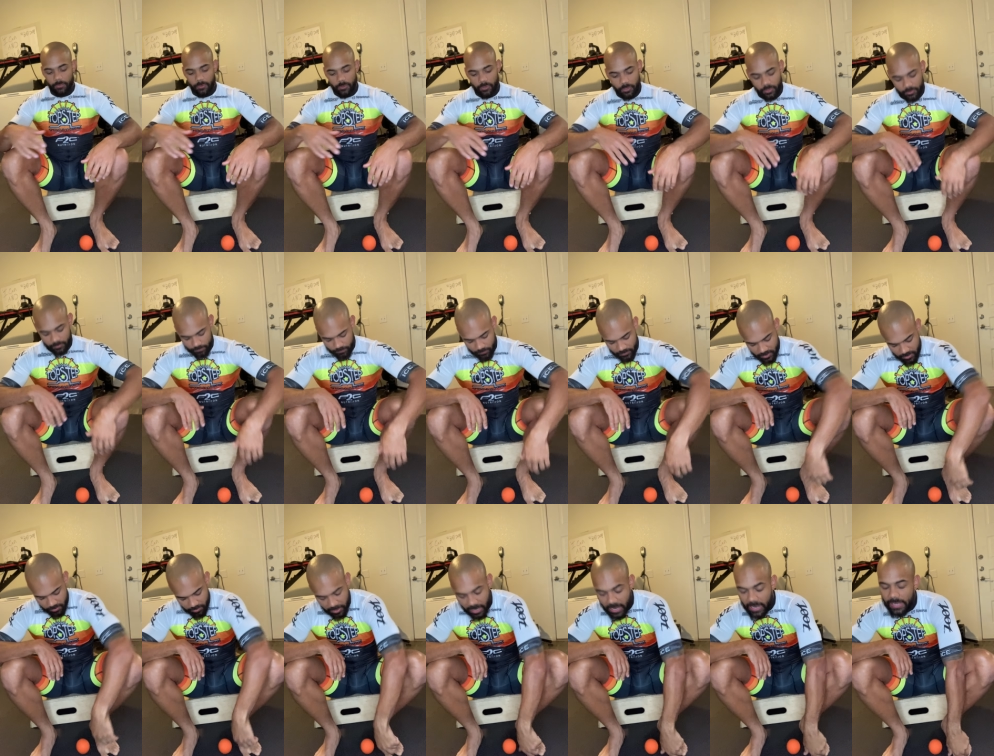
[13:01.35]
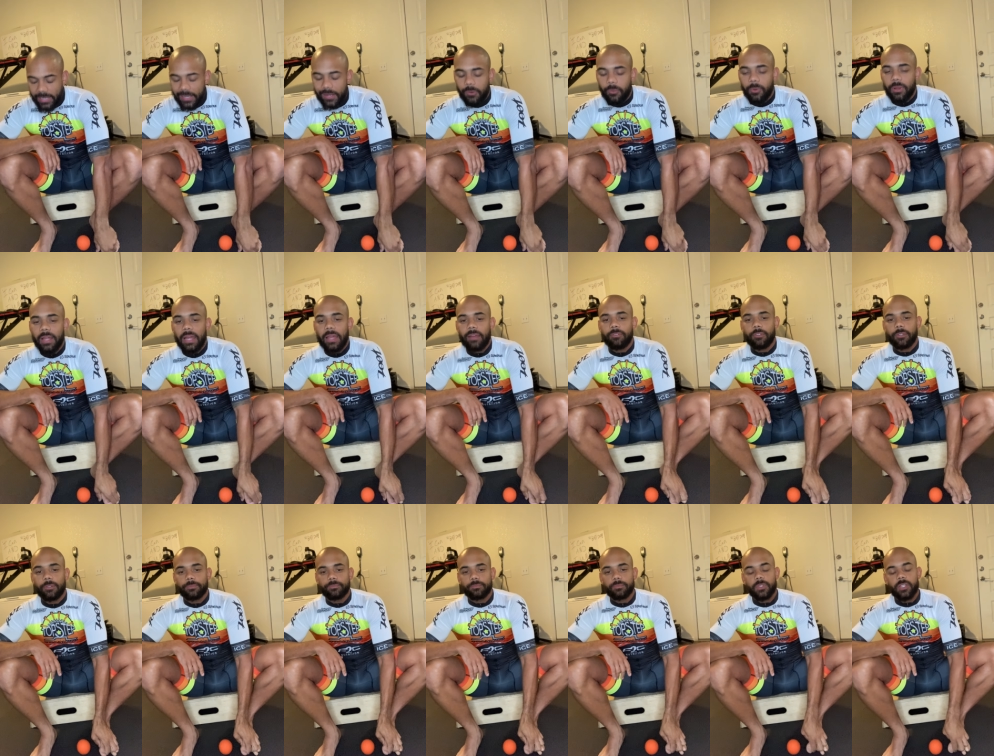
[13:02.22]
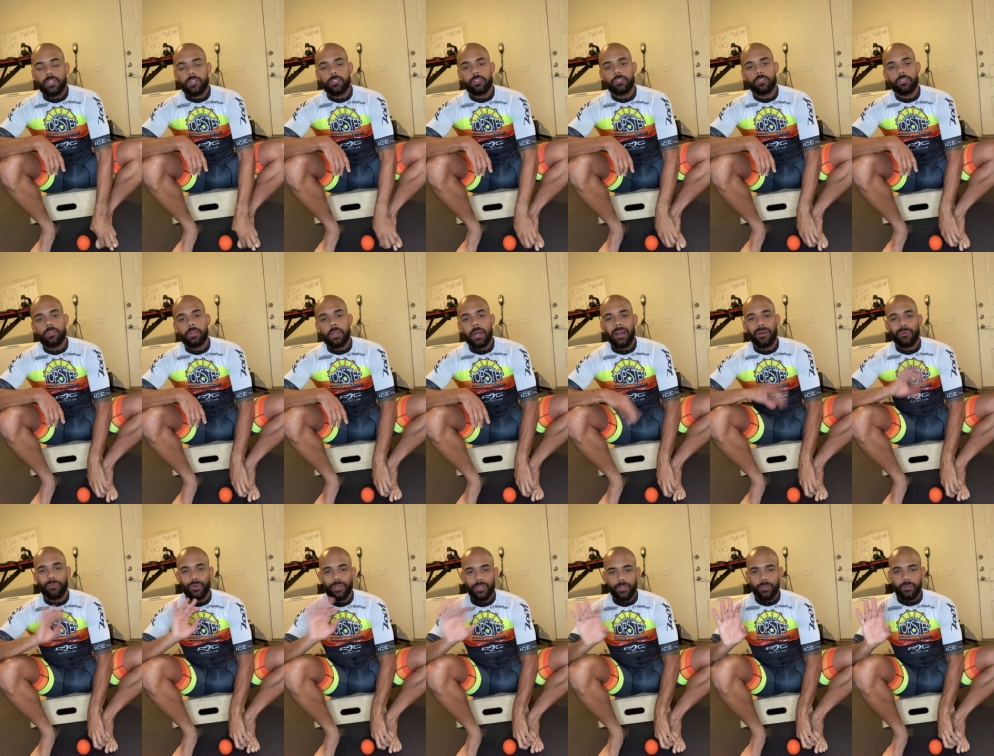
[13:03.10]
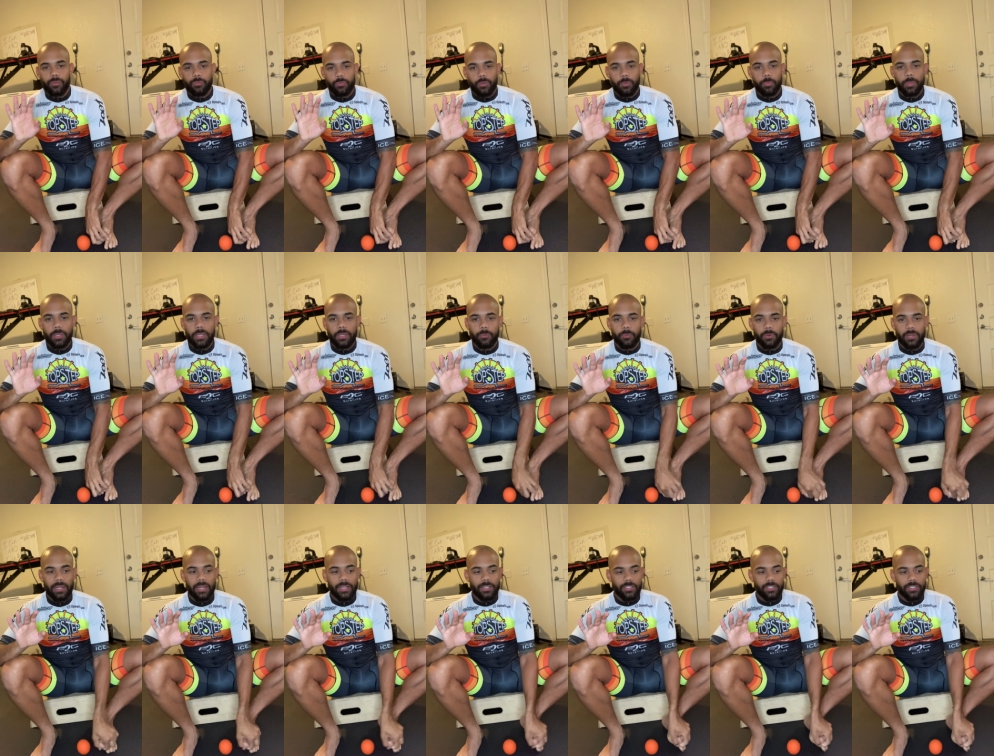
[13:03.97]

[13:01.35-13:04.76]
or your bike or what have you, because you do not want to repeat what I